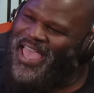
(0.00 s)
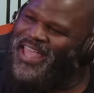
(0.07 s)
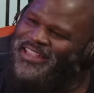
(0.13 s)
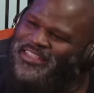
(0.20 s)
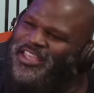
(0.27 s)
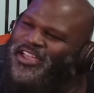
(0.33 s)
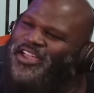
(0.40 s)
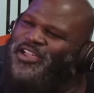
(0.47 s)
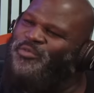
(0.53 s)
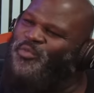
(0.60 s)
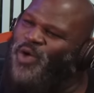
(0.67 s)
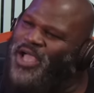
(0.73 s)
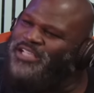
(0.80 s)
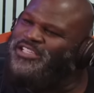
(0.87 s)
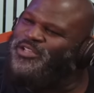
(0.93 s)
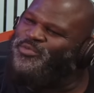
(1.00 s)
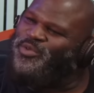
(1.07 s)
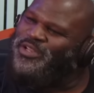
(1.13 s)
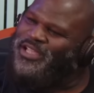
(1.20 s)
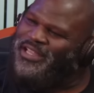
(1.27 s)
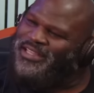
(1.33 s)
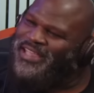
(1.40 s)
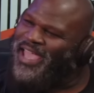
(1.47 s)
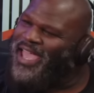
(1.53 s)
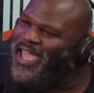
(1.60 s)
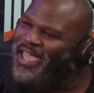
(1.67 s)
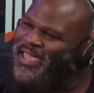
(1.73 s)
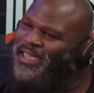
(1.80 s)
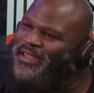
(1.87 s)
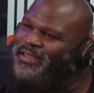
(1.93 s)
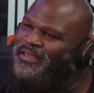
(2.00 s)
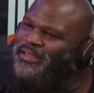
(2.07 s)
she sat there and watched it with her dad.